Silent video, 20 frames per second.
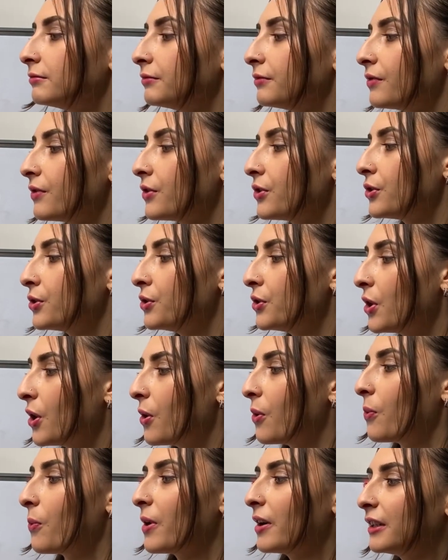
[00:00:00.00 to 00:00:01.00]
know
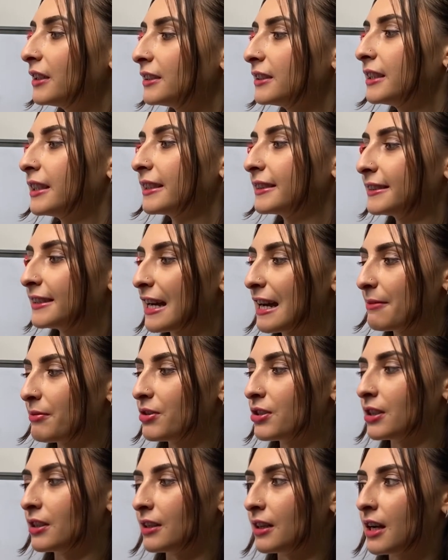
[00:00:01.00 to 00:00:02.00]
where is the
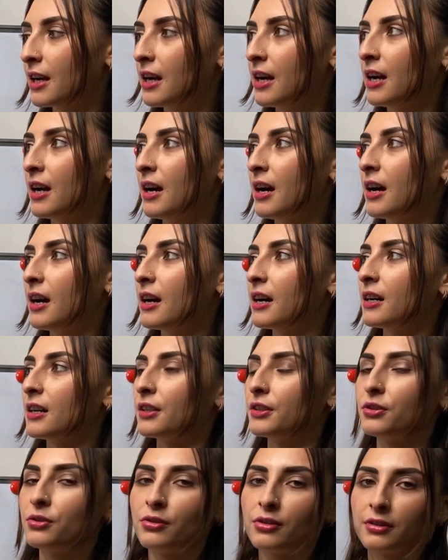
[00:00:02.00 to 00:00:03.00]
exception?
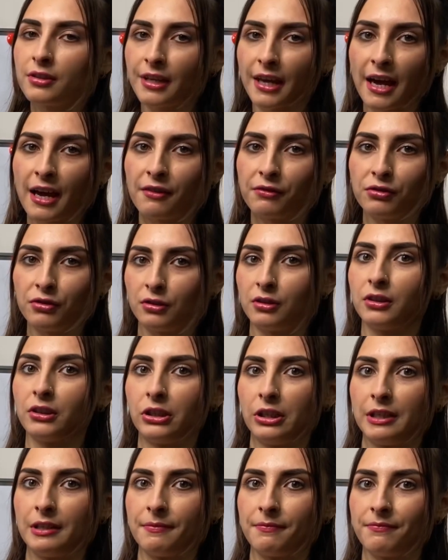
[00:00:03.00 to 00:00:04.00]
You just have to
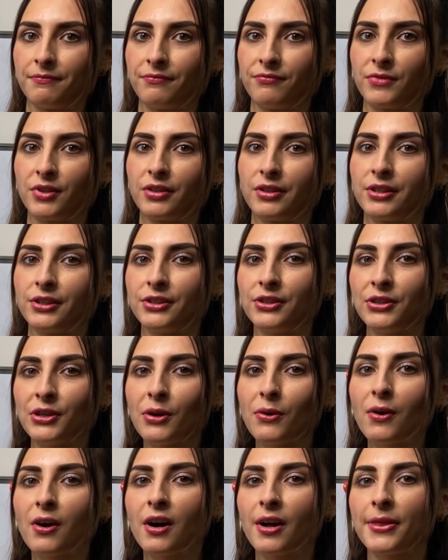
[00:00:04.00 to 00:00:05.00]
learn. There is no
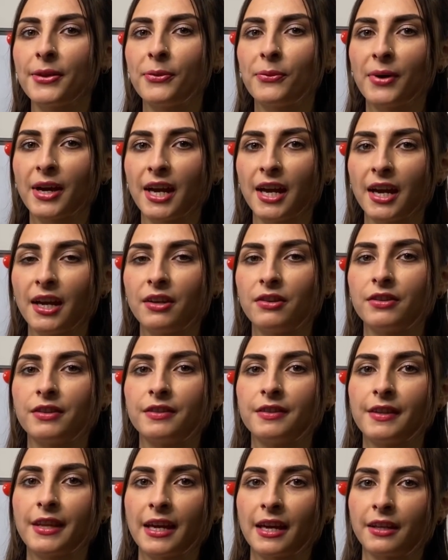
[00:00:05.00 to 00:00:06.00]
other way
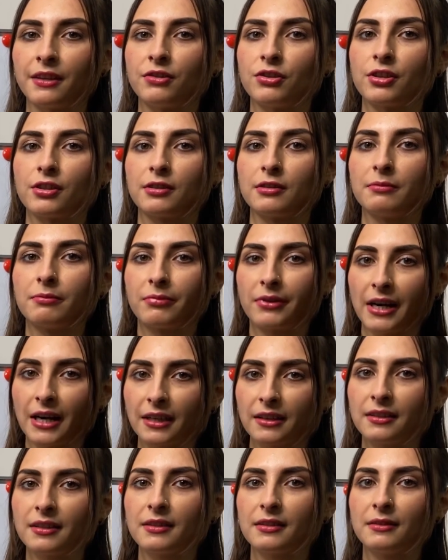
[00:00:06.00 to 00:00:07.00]
than just
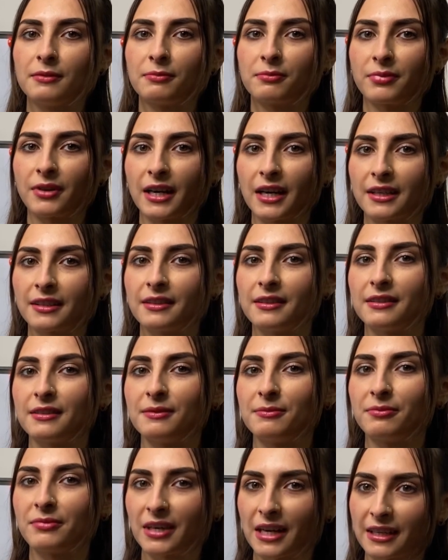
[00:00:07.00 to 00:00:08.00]
practice, practice,
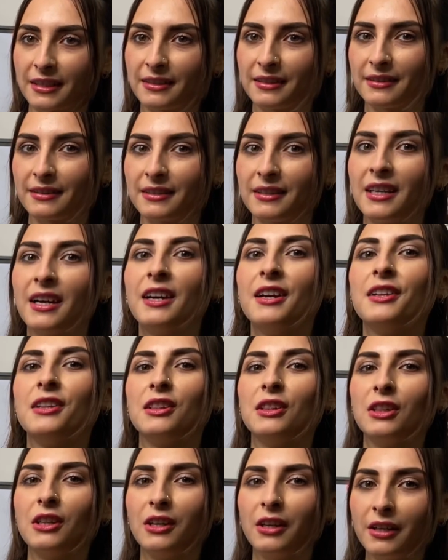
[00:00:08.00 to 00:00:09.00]
practice.
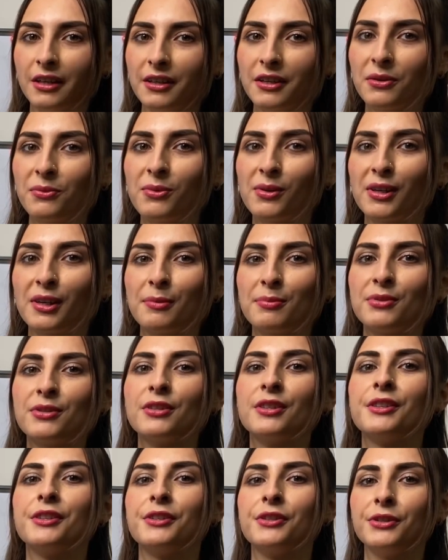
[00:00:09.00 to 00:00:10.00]
Learn the verbs,
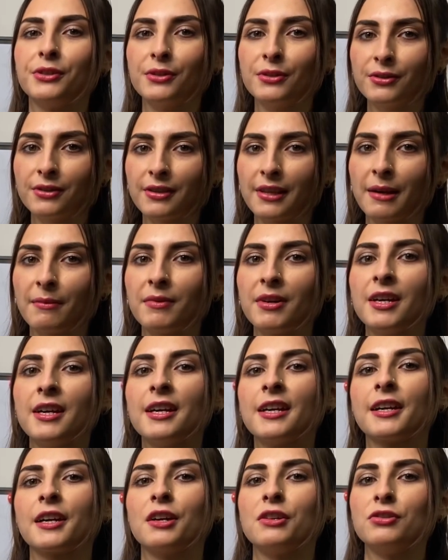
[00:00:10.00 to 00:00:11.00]
use them,
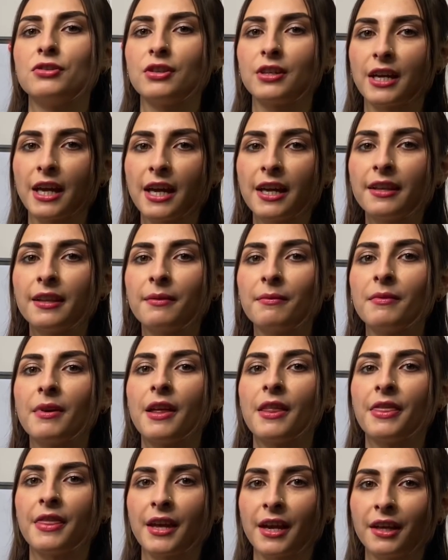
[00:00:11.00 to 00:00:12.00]
conjugate them,
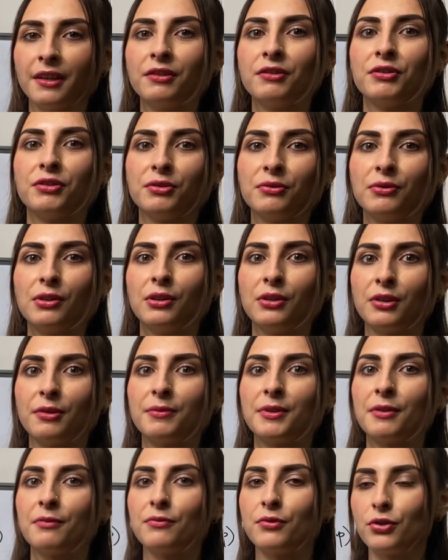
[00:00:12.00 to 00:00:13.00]
and then you will know
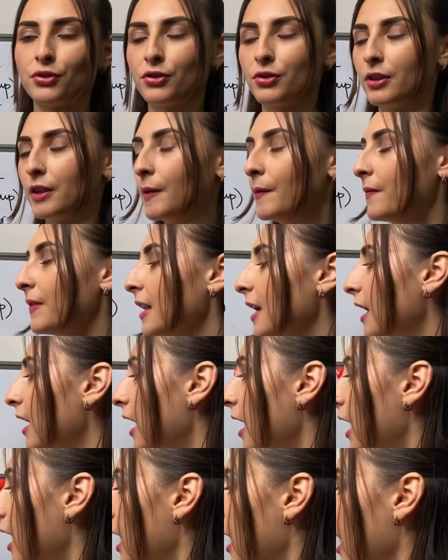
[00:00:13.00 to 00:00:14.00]
them for sure.
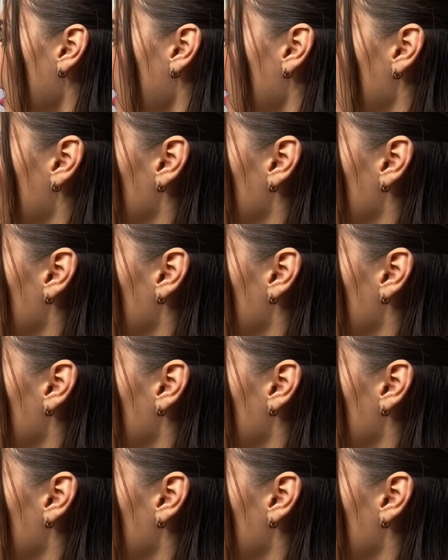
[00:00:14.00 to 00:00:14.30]
For